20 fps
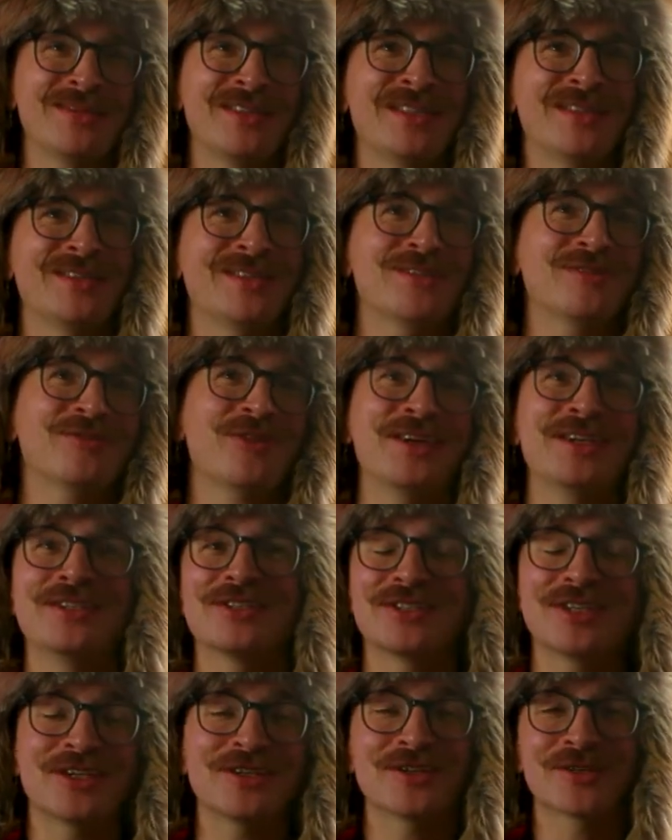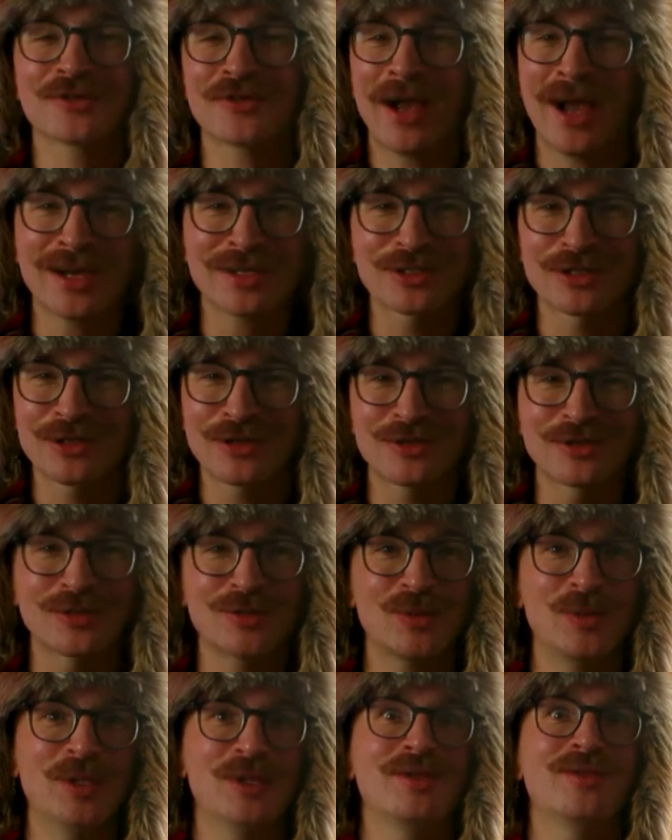these strange
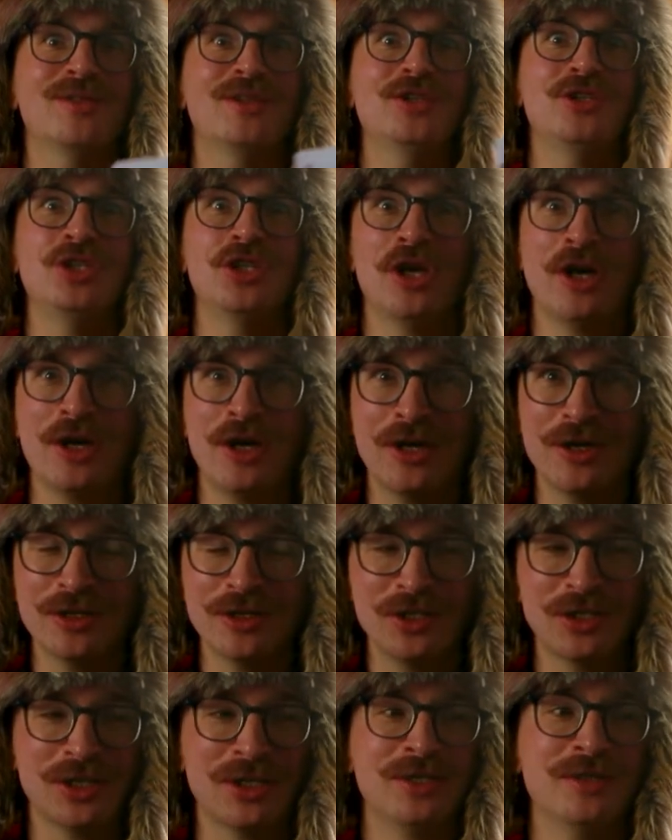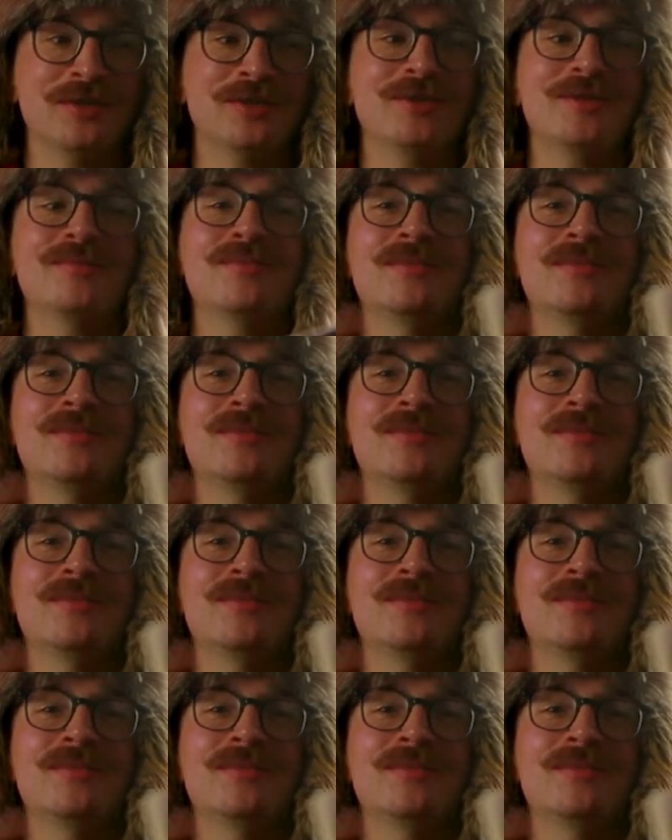interactions with the church and